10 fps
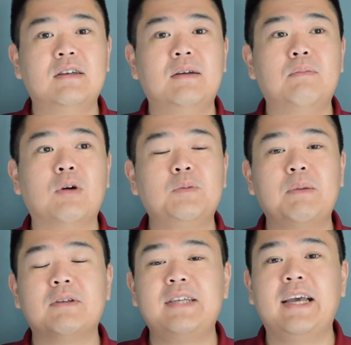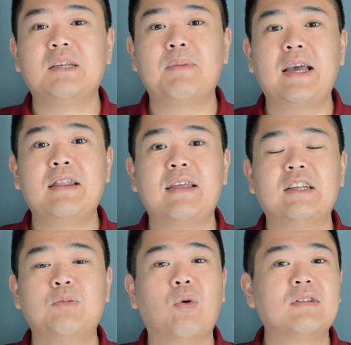most people take to mean that
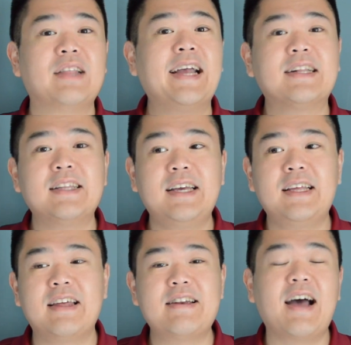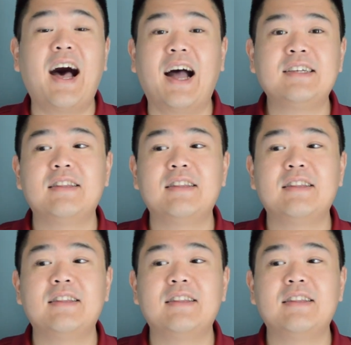it's more likely than not